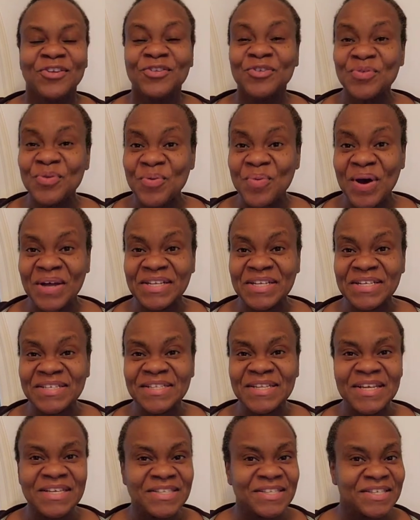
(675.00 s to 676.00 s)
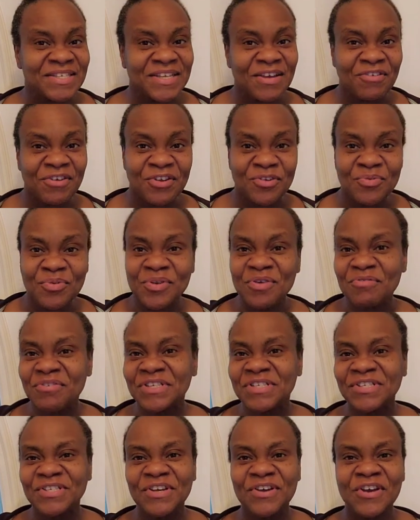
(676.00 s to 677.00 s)
do what is necessary, do the
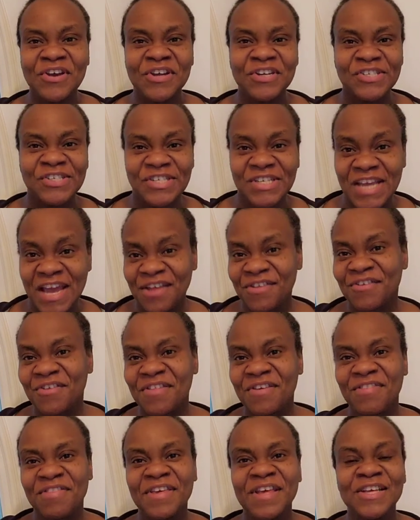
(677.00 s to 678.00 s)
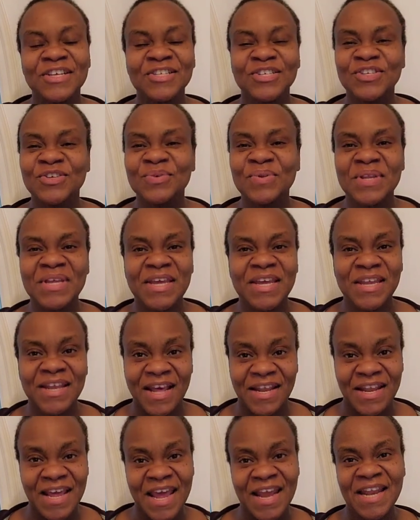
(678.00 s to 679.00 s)
research, gather the things you need,
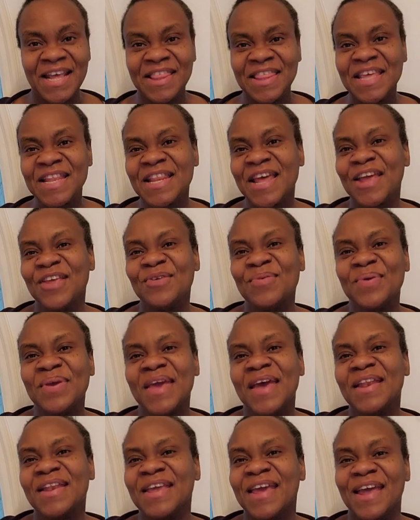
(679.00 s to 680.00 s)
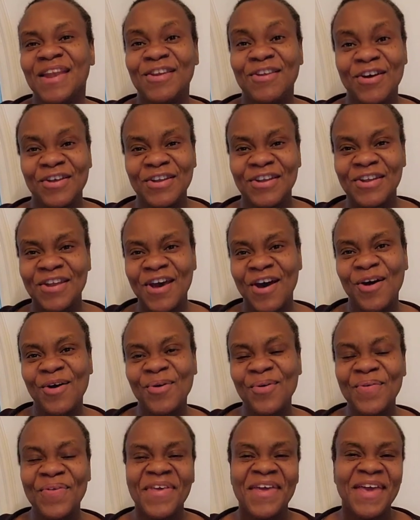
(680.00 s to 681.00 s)
and anything that you can get done
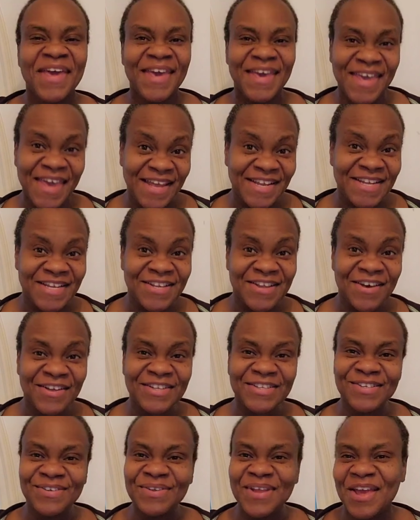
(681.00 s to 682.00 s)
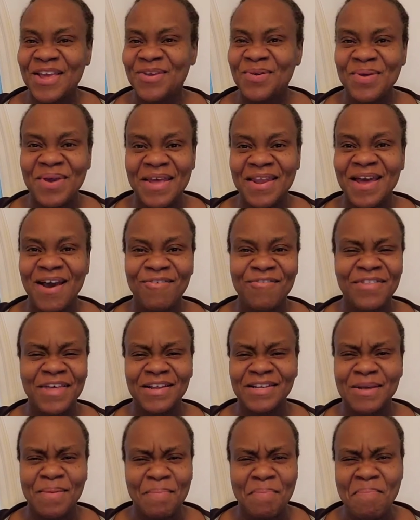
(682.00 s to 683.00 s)
now, get it done so that you can have
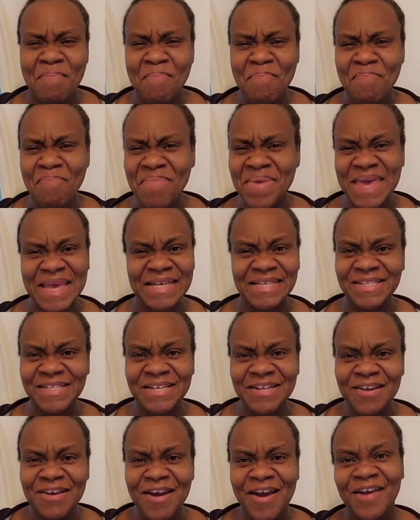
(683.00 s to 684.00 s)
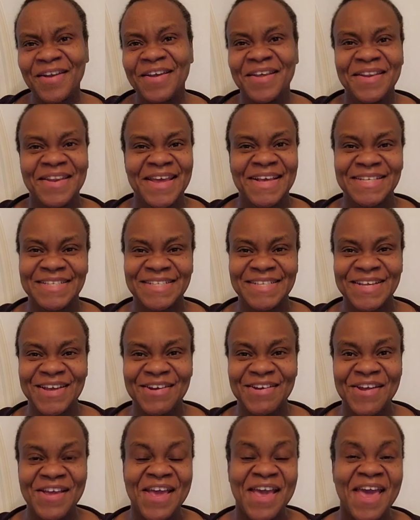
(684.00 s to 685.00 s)
that amazing garden next
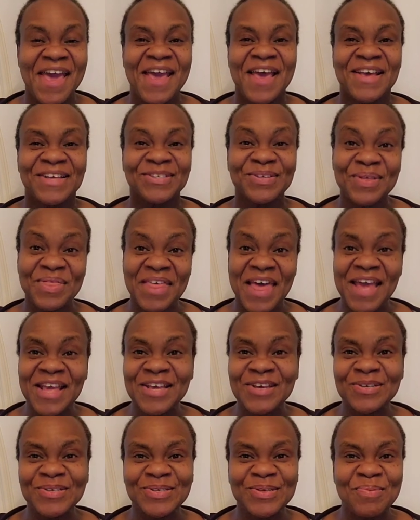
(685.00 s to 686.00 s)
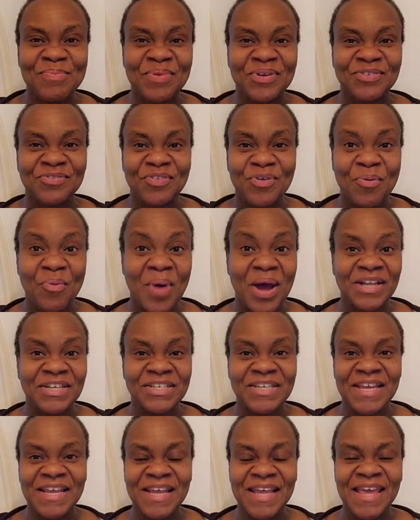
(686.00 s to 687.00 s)
year. So thank you so much for
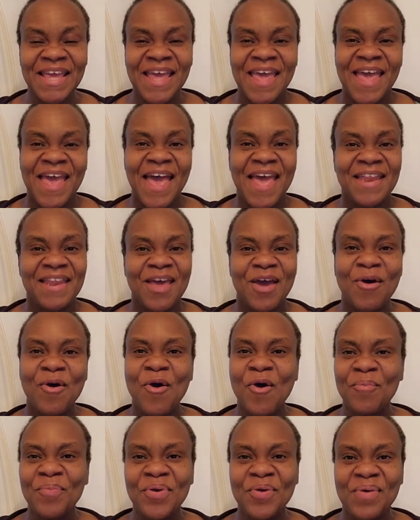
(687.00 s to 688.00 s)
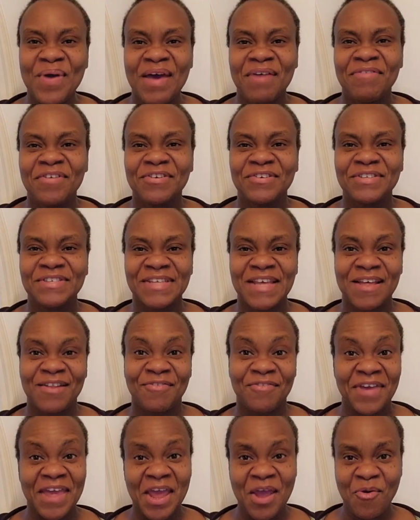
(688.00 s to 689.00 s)
watching, and I hope you have
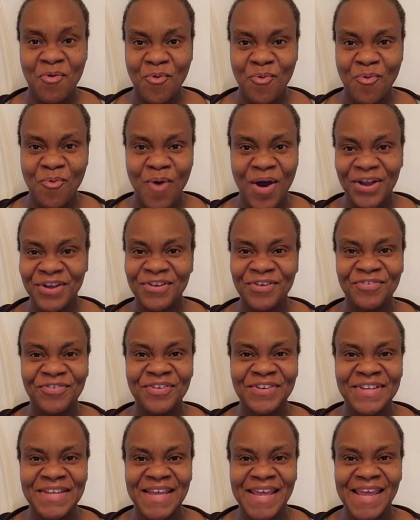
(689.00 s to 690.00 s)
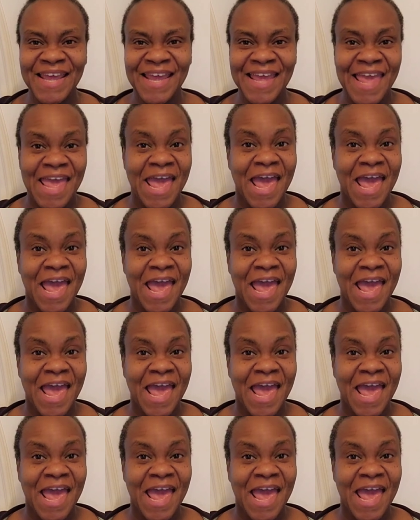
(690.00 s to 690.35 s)
yourself a wonderful day.